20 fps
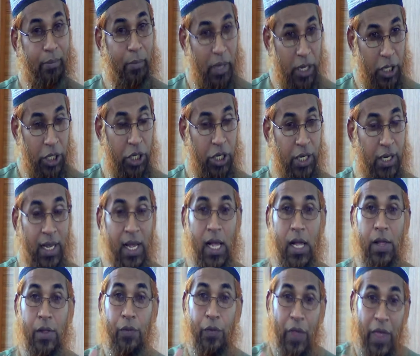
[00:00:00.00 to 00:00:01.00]
meaning
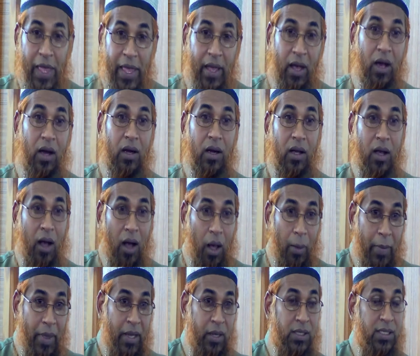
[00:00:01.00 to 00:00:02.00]
they are
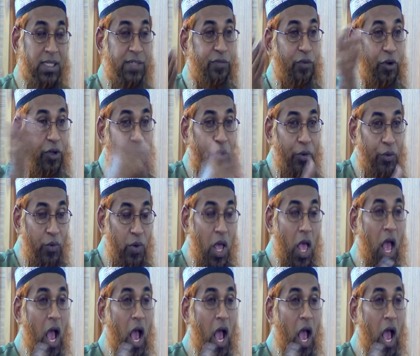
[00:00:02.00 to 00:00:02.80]
garments for you